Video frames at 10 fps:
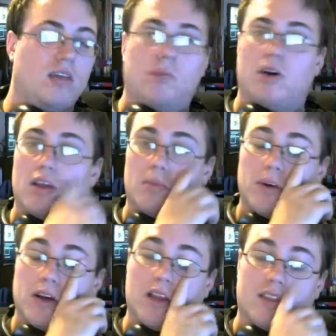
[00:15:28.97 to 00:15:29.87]
anybody
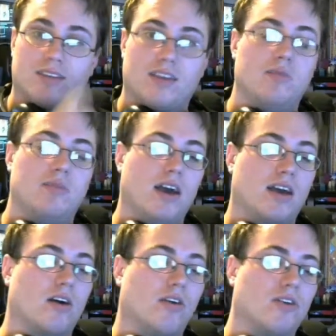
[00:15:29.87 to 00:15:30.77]
playing the same
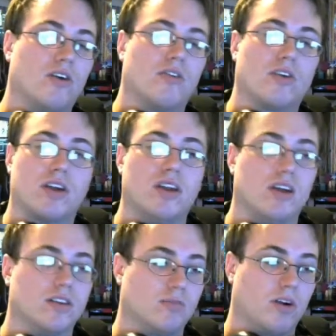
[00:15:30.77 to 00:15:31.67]
deck over and over
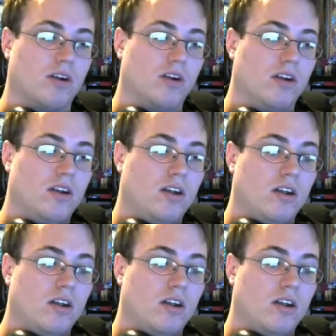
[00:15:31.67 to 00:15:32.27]
again is smart.